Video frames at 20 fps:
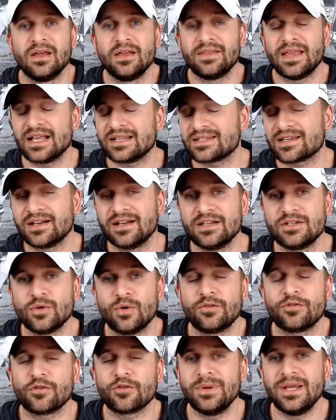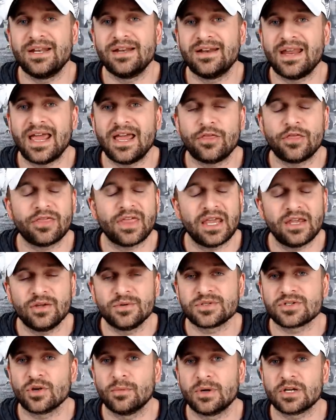That's going to do it for me today. Thank you
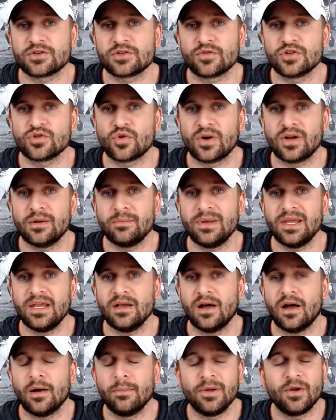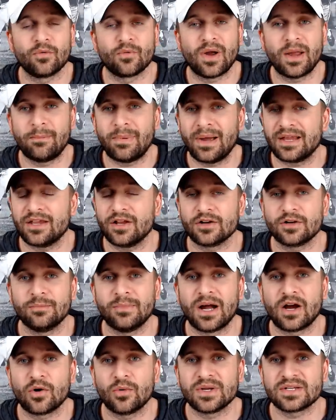so much for joining me. I'll be right back here
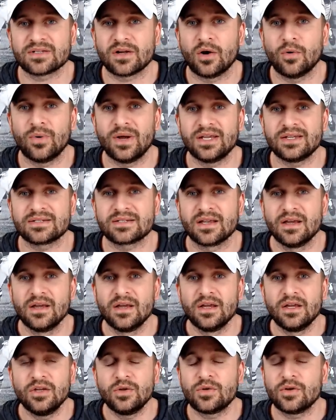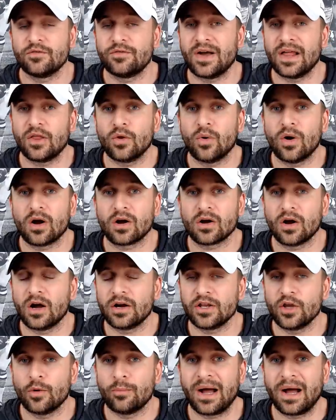tomorrow as always. You can follow our
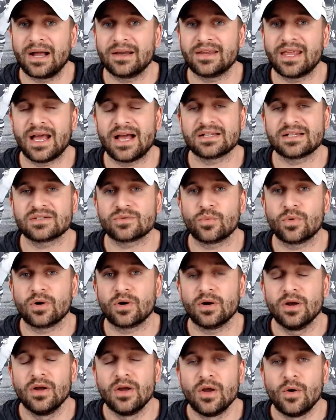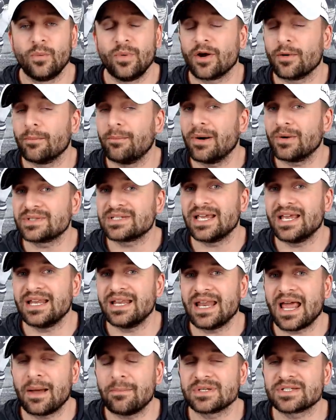audio podcast where we are about to
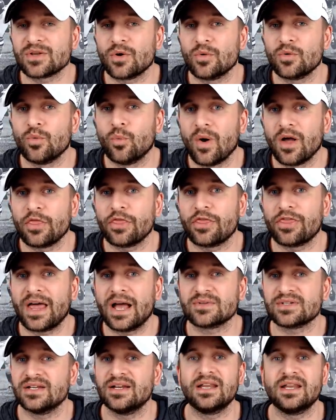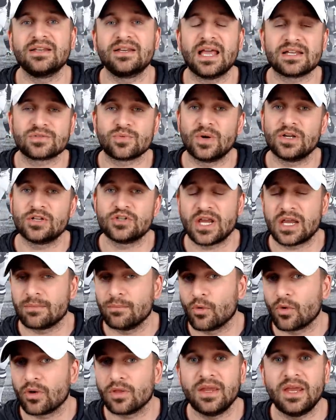hit episode 1000. And guess what? Jake
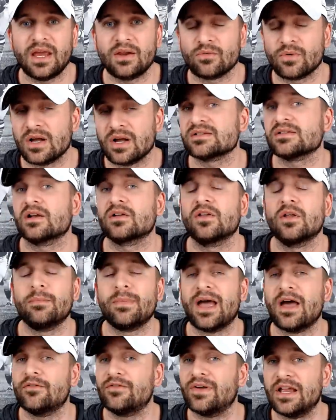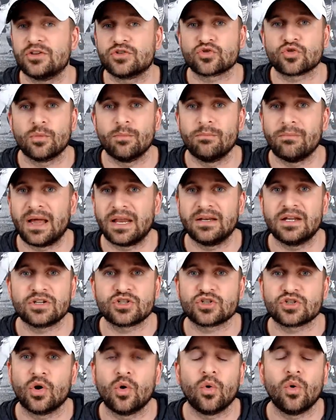Morley and Ross Uglum have a tremendous
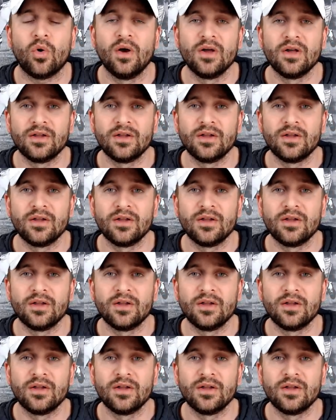show